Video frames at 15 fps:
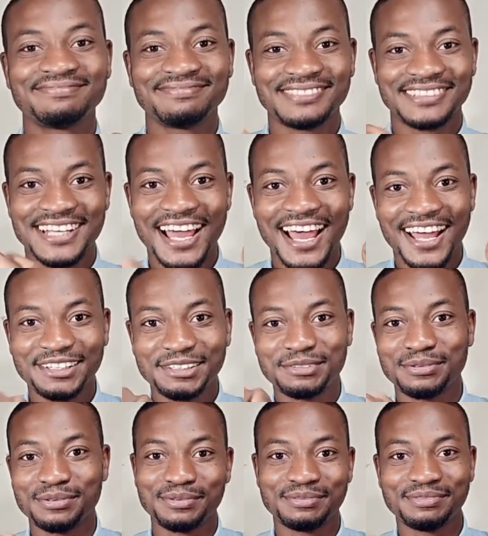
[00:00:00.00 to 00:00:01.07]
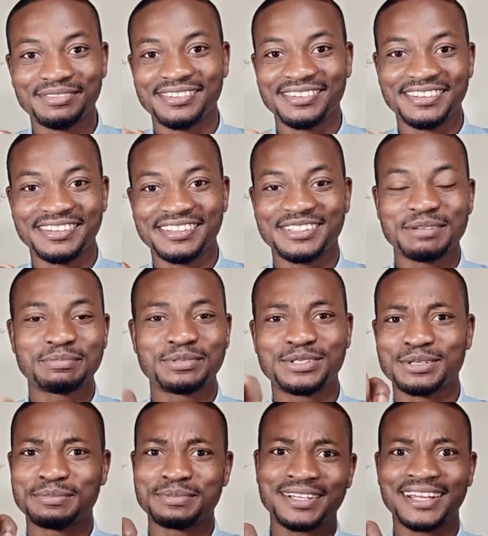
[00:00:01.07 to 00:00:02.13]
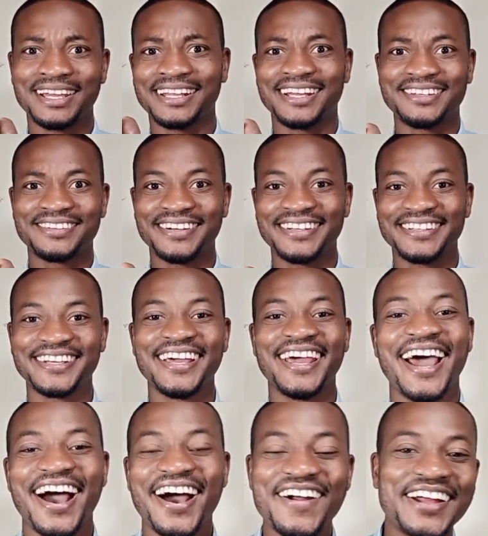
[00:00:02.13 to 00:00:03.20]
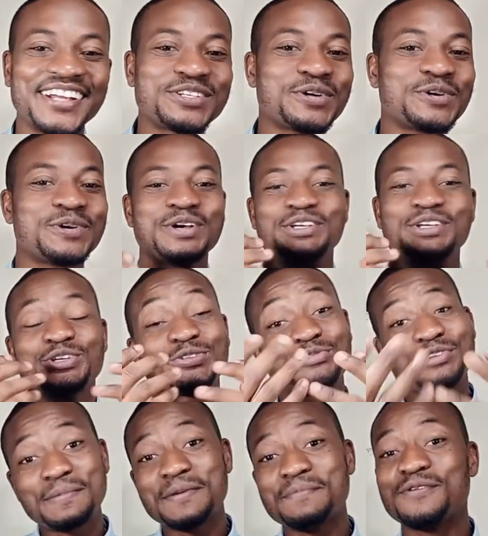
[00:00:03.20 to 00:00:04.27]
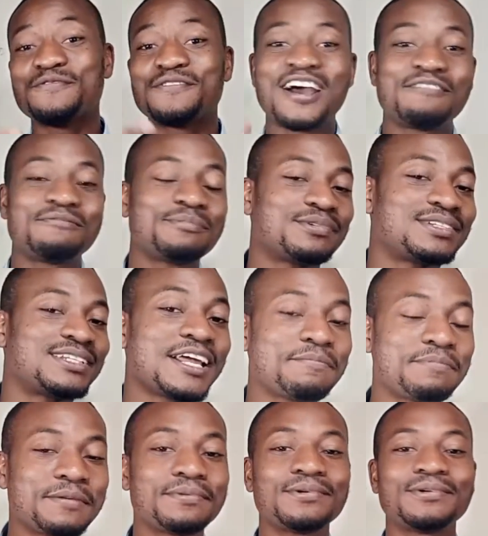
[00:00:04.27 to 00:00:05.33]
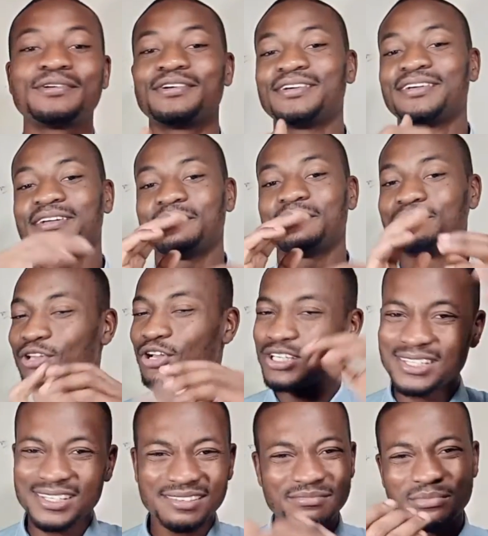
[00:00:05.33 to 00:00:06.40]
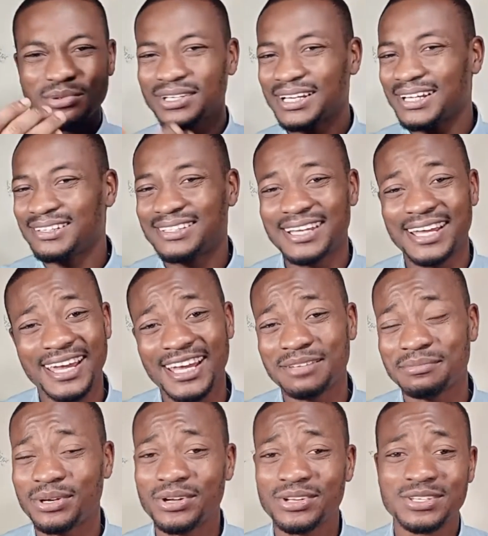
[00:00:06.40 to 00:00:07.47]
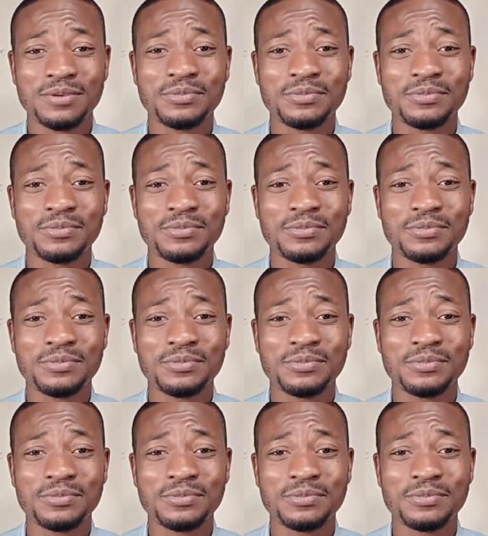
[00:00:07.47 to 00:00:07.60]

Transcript: is hard to something like that, right? All right, so 3 people, 5 people, 10 people, nothing more than 10, because